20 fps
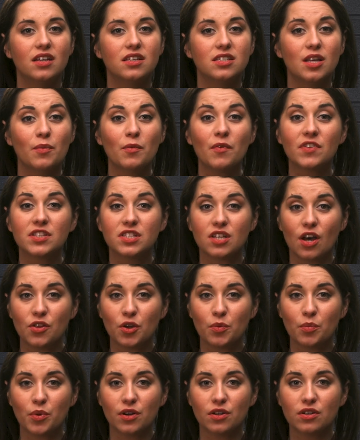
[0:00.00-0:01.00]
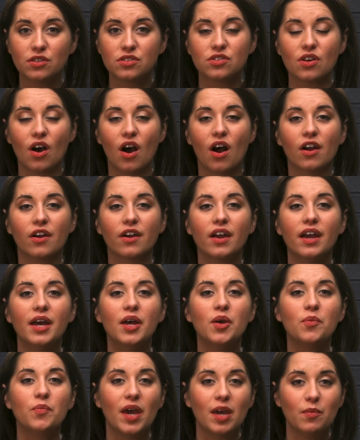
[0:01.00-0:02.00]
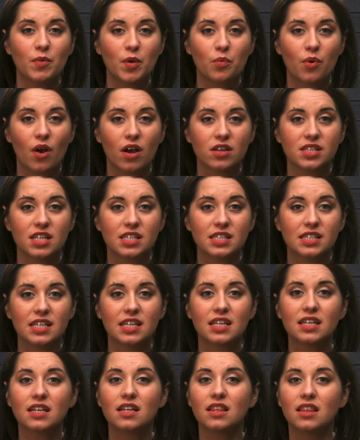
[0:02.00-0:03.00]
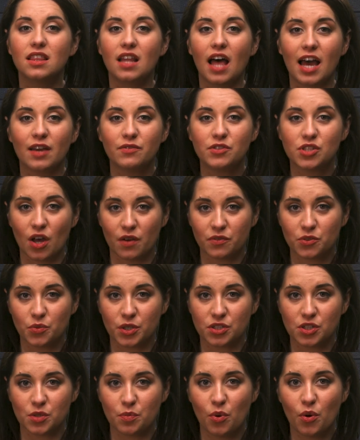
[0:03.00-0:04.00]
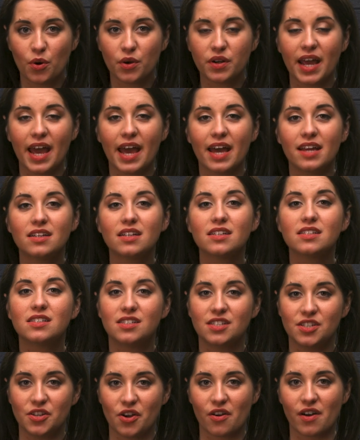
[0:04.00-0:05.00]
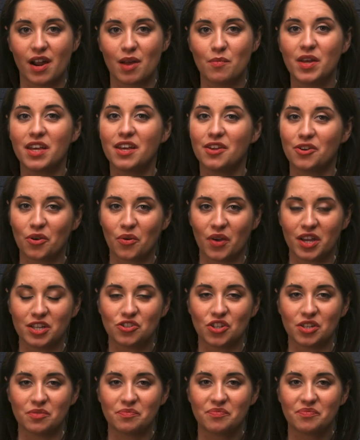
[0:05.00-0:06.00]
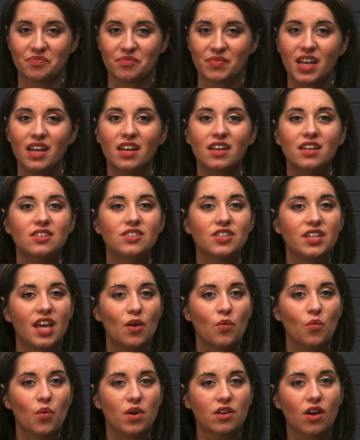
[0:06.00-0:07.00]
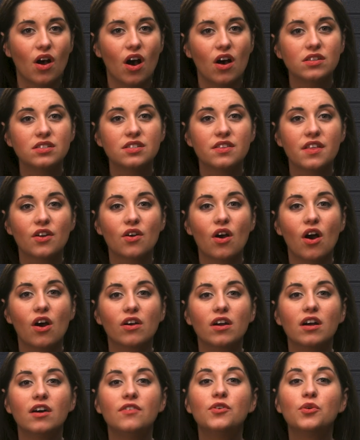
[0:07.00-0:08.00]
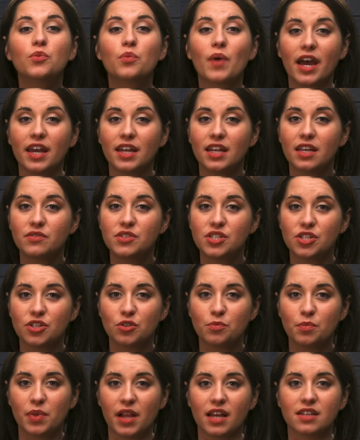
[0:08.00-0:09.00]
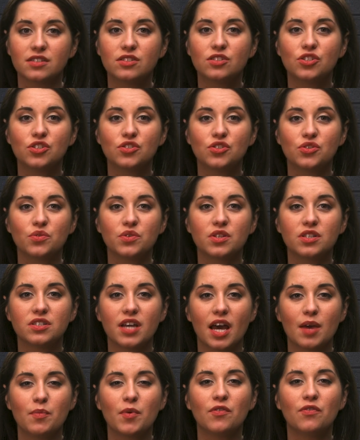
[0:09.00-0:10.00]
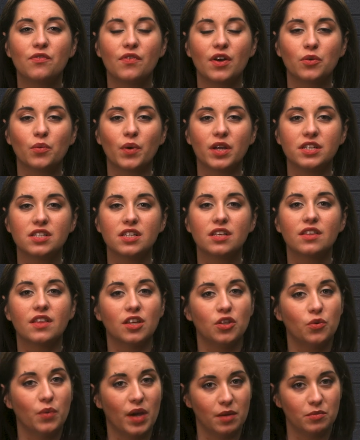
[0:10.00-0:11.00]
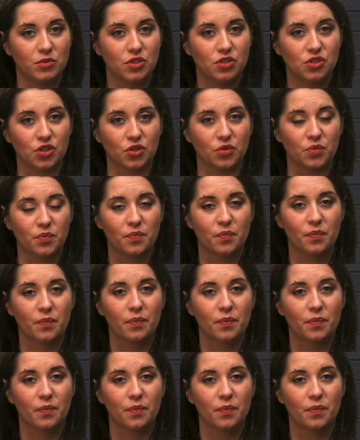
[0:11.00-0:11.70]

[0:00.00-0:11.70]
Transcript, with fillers: Some of its other perks are payment processing, live software support, and C R M integration. To get OneCause, there are a variety of tiered plans to suit the type of fundraising that you aim to do.